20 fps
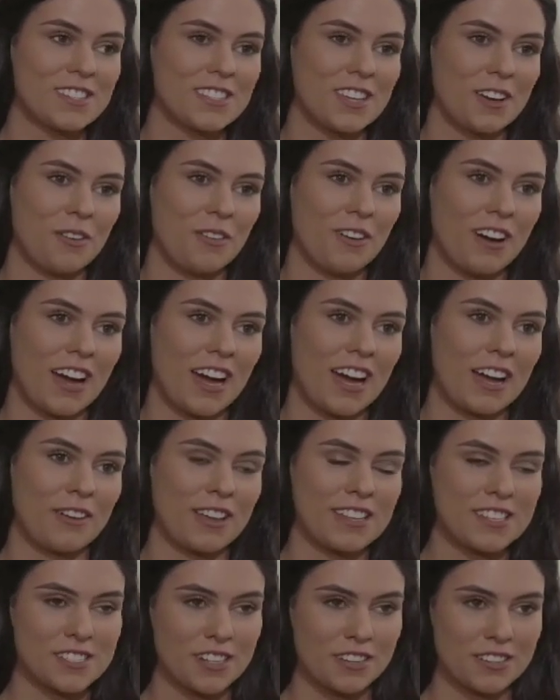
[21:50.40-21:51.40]
So I
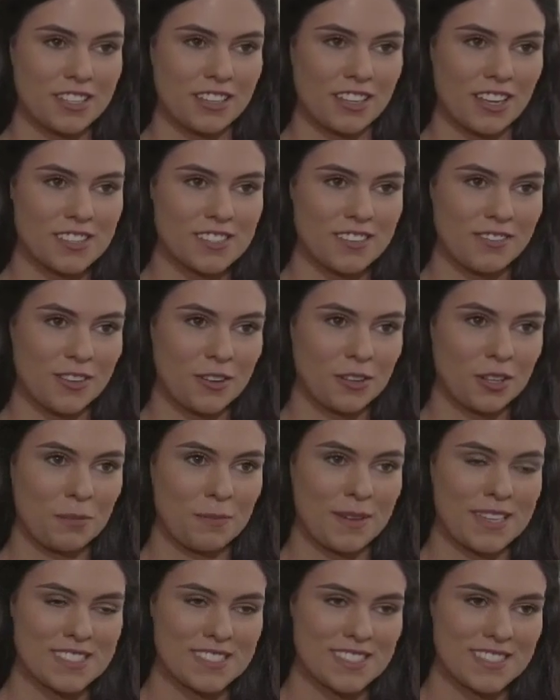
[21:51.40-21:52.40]
reached out to lots of
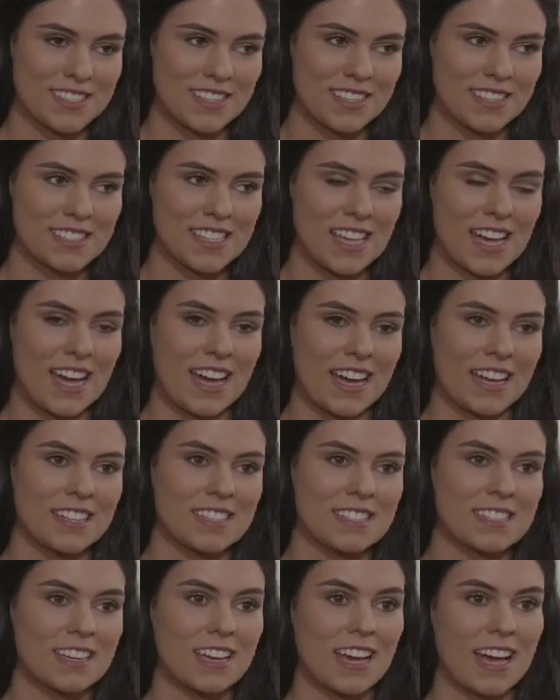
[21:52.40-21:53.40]
local businesses
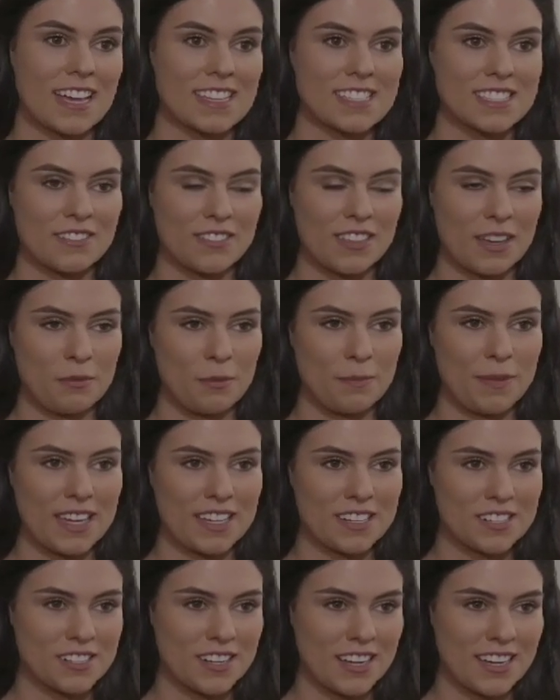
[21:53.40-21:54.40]
and asked if they would be
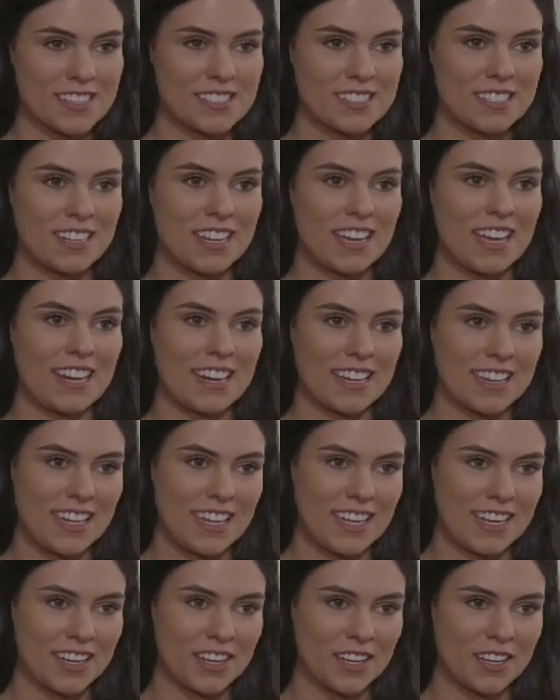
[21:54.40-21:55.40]
interested in a
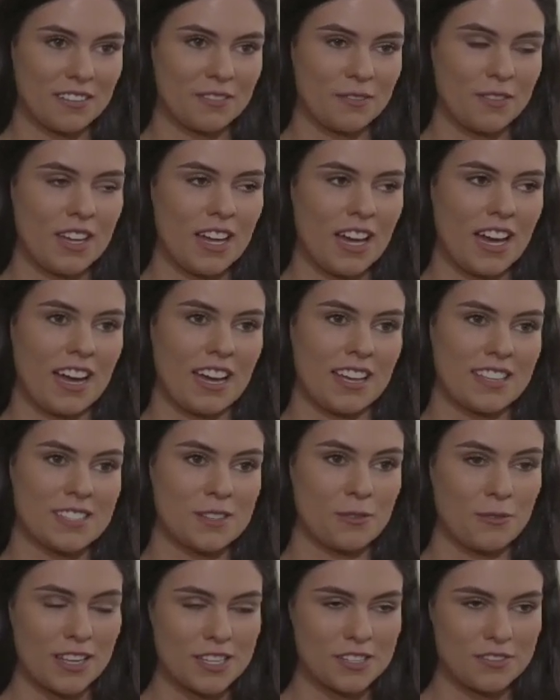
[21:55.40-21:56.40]
cake.
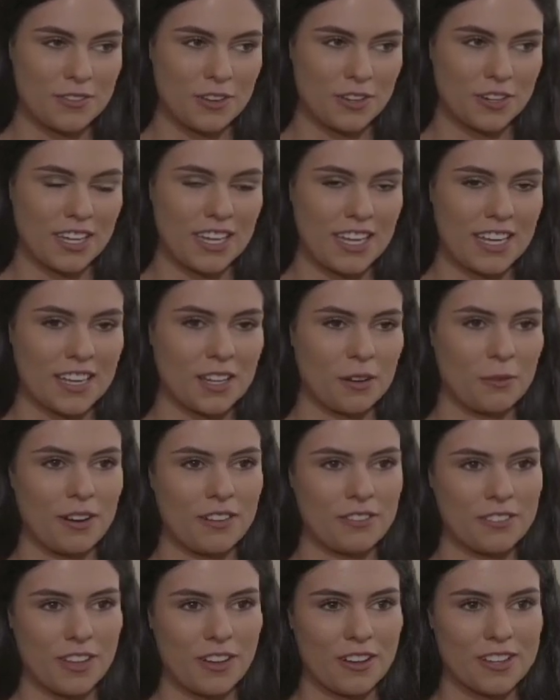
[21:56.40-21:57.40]
It's a rich fruit cake
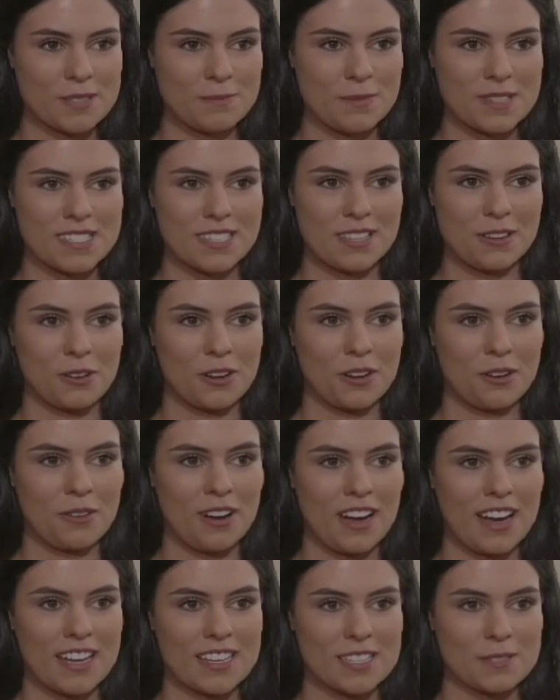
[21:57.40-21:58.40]
with the hospice
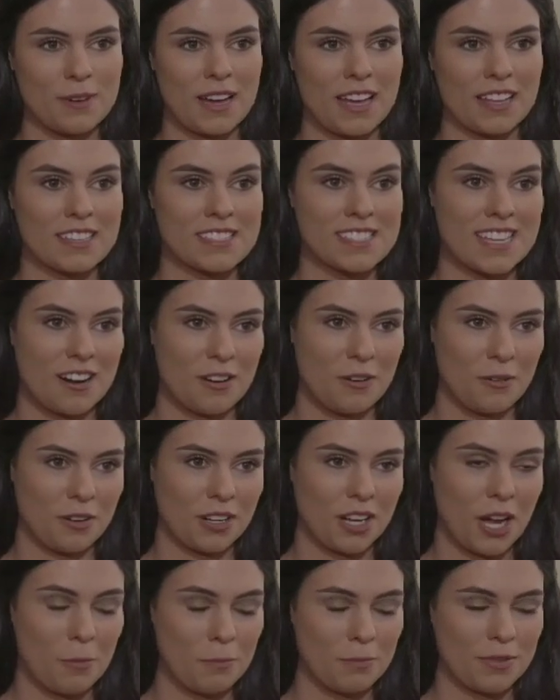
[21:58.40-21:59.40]
logo as well as their
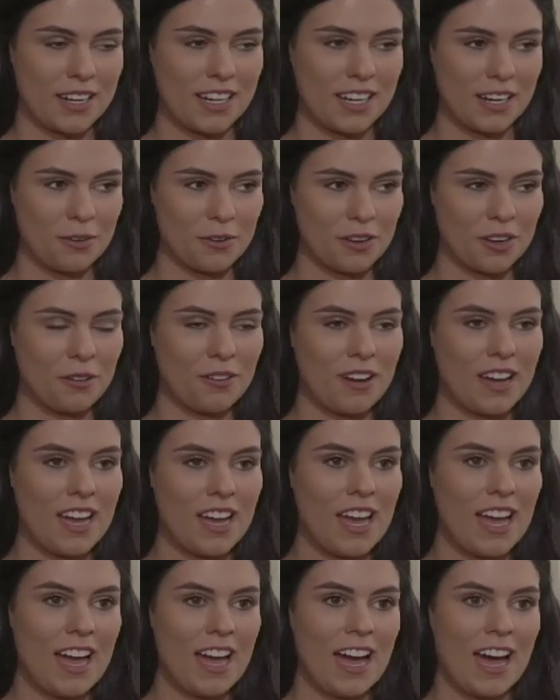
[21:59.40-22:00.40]
own company logo.
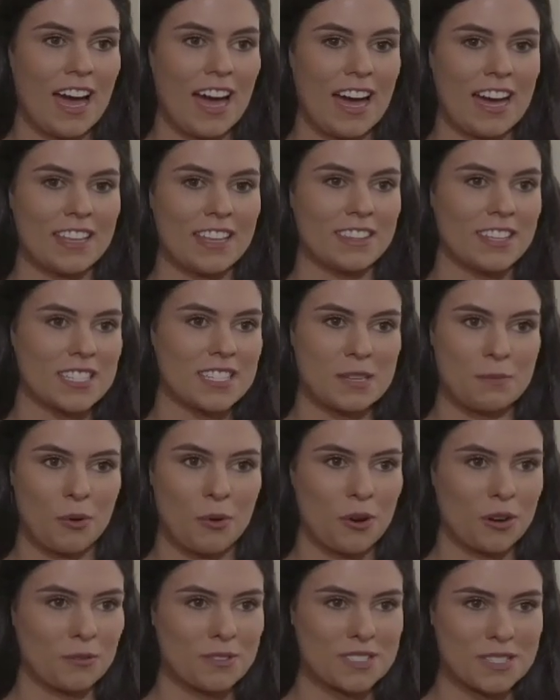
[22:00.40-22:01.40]
And the
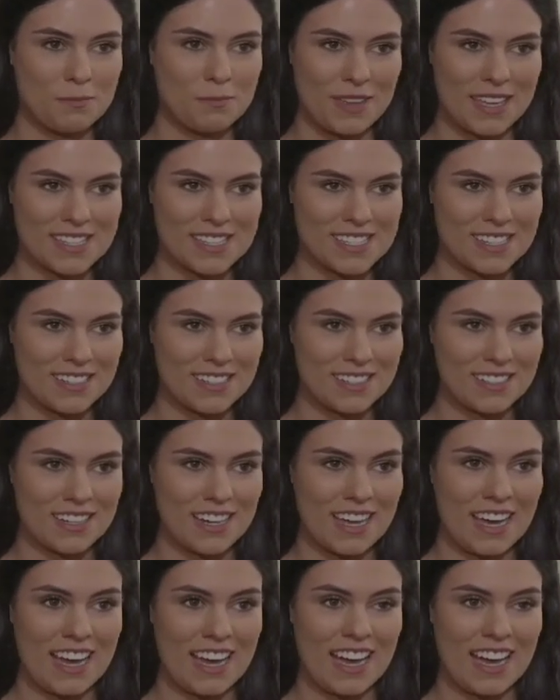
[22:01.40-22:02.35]
support was amazing.